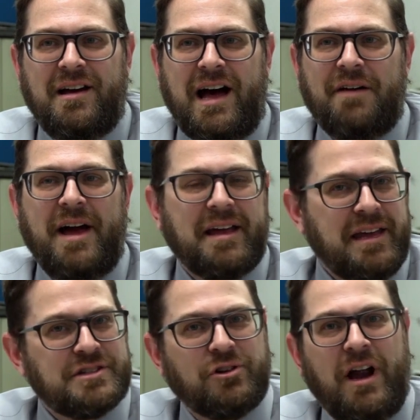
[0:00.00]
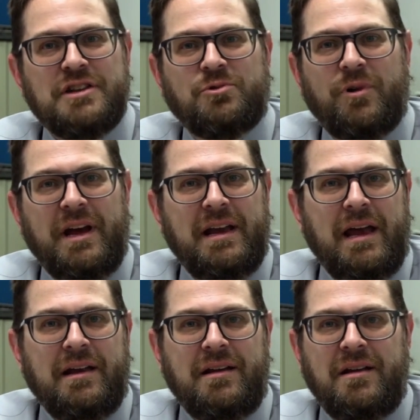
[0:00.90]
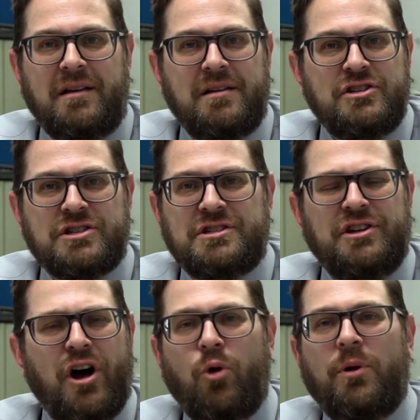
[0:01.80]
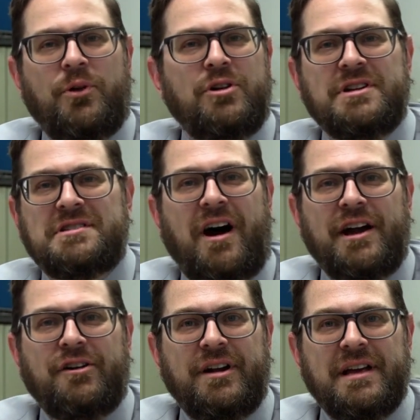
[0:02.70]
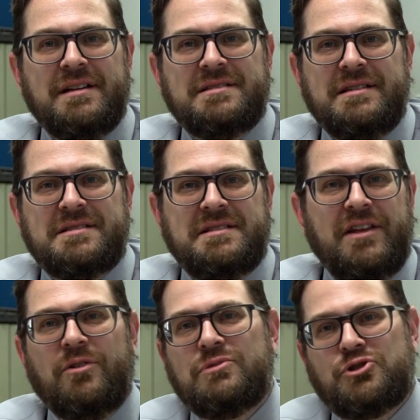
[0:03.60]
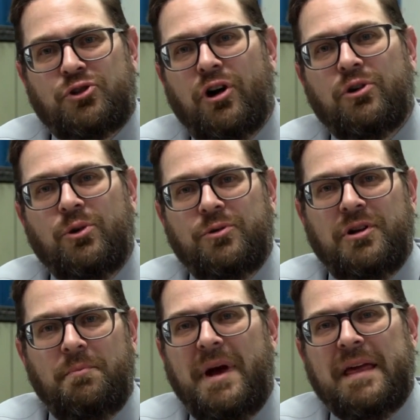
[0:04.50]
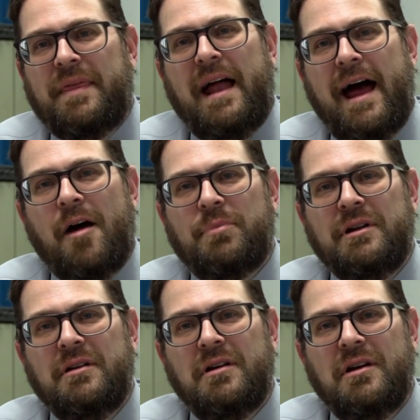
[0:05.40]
I've had kids graduate and just know what their desire is and see them struggle to make that happen.